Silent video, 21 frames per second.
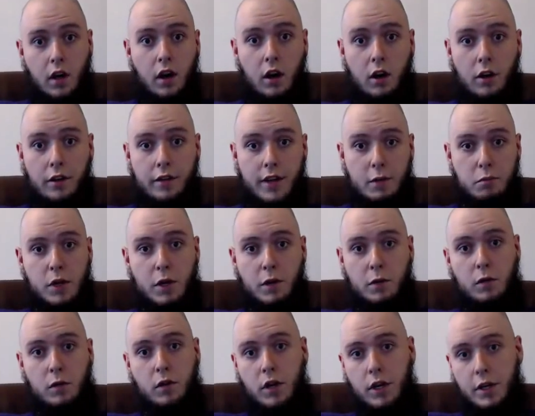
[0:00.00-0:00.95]
all the
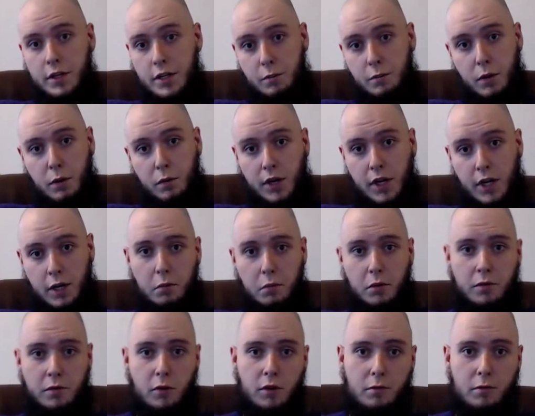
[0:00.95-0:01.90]
mineral content we were getting
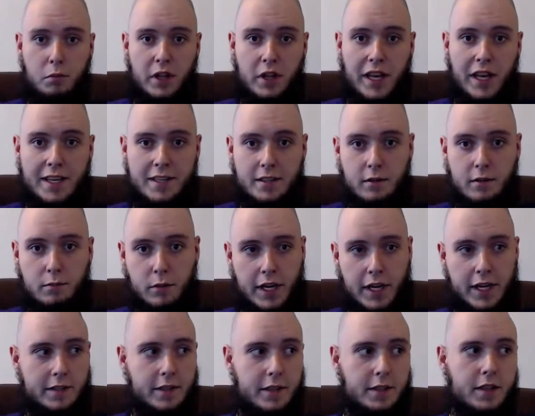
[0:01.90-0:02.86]
before from
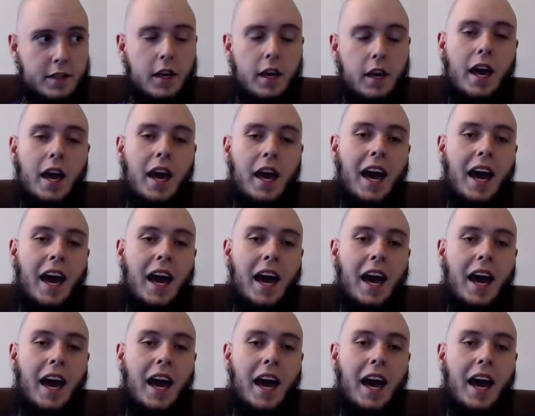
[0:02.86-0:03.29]
molasses.